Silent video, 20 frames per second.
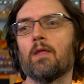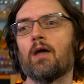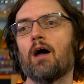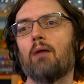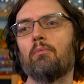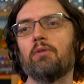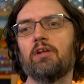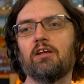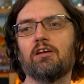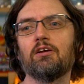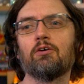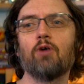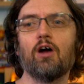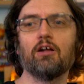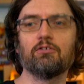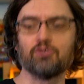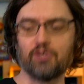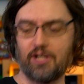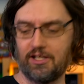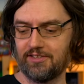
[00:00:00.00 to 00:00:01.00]
I mean, you can
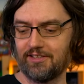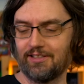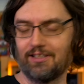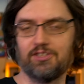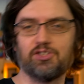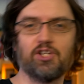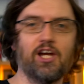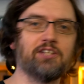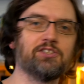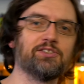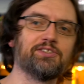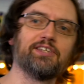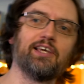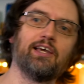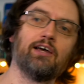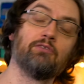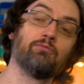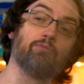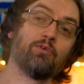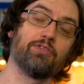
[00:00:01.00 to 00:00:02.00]
quite drastically change the
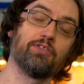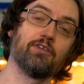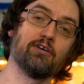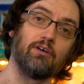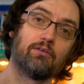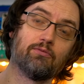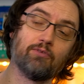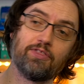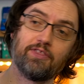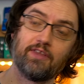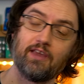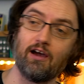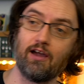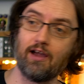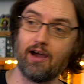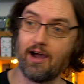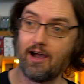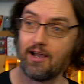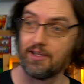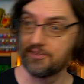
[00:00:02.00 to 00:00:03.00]
sound with the
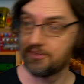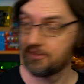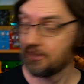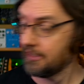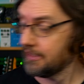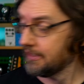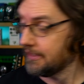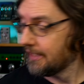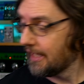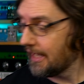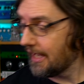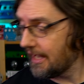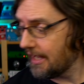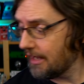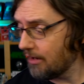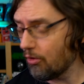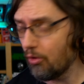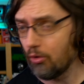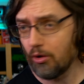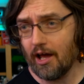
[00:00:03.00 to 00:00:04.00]
IRs.
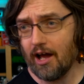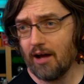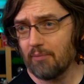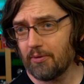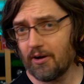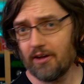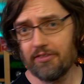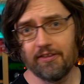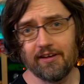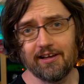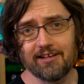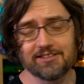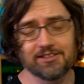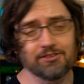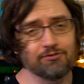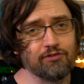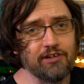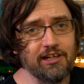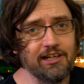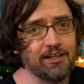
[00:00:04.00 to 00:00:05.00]
All up, I think it's a
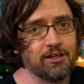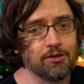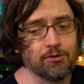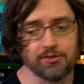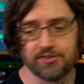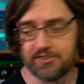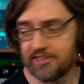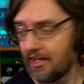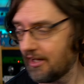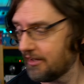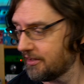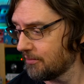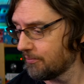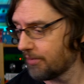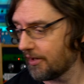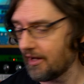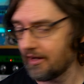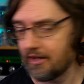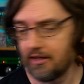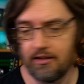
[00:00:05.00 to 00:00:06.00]
really cool sounding
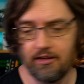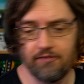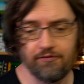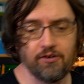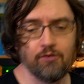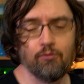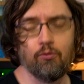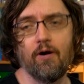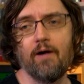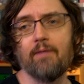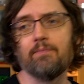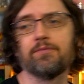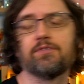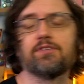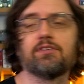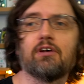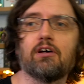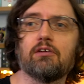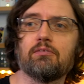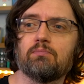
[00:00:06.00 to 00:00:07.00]
plugin. If you want
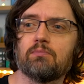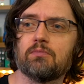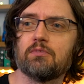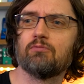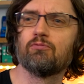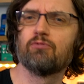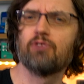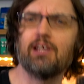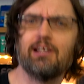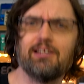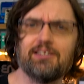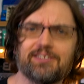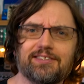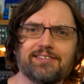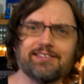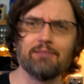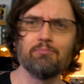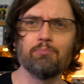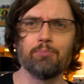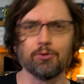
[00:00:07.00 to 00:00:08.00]
a really
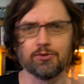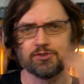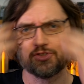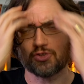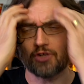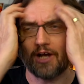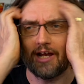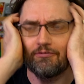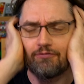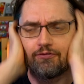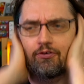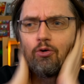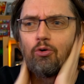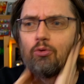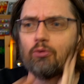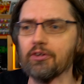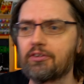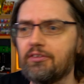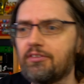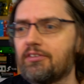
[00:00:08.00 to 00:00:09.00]
simple,
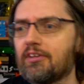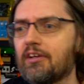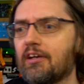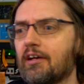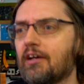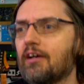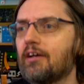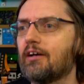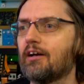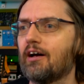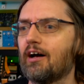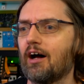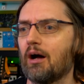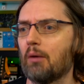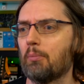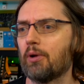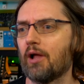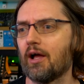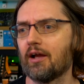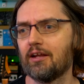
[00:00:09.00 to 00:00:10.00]
straightforward
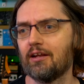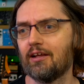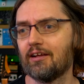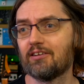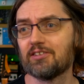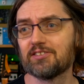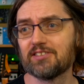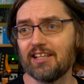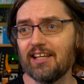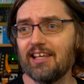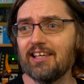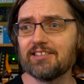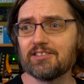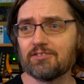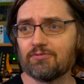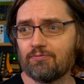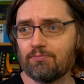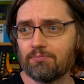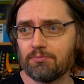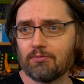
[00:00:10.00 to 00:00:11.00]
plugin, because it
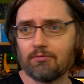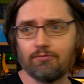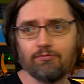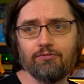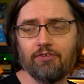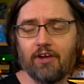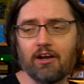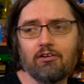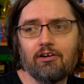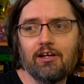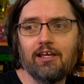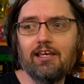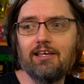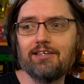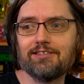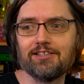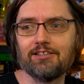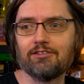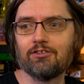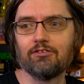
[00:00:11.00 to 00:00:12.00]
is very
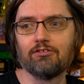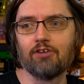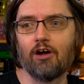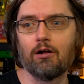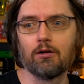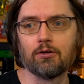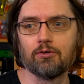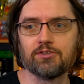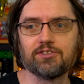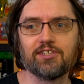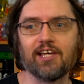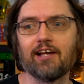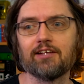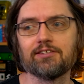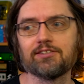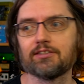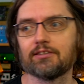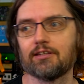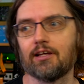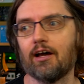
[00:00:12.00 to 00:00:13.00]
easy to dial good
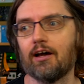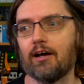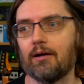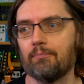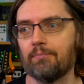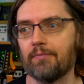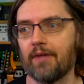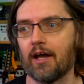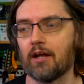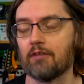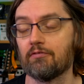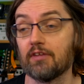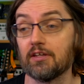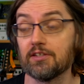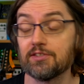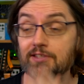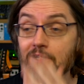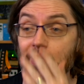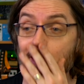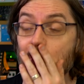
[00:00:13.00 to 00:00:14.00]
sounds out of
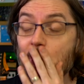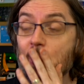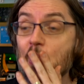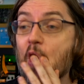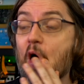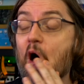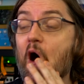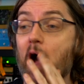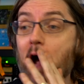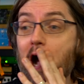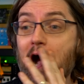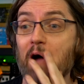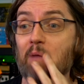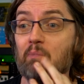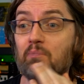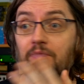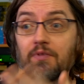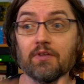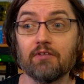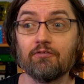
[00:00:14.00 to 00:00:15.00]
this,
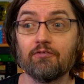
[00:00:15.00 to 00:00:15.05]
and